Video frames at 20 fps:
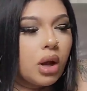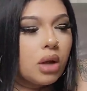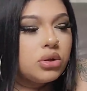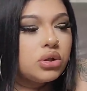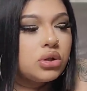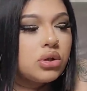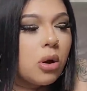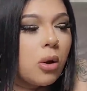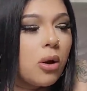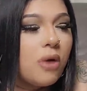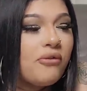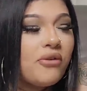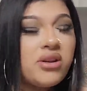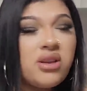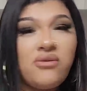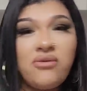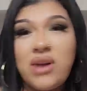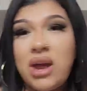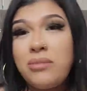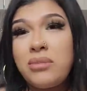So if
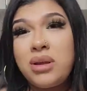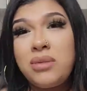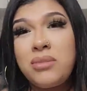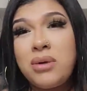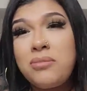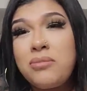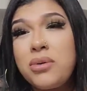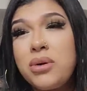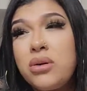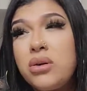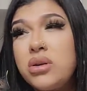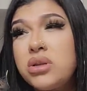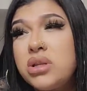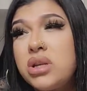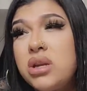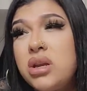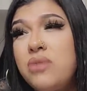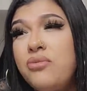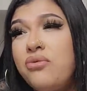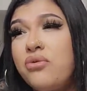any family members,
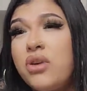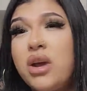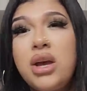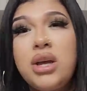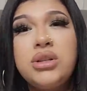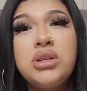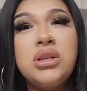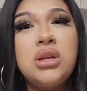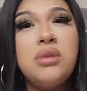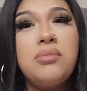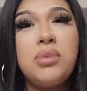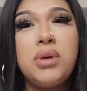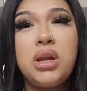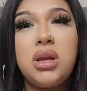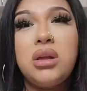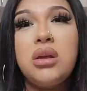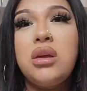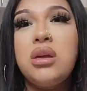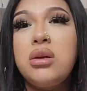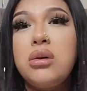any friends,
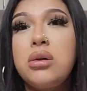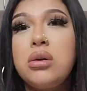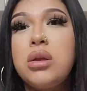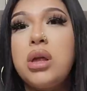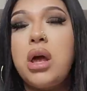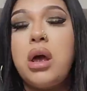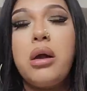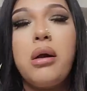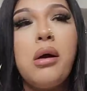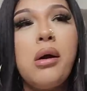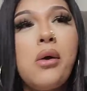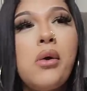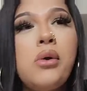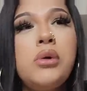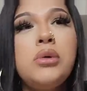anybody here that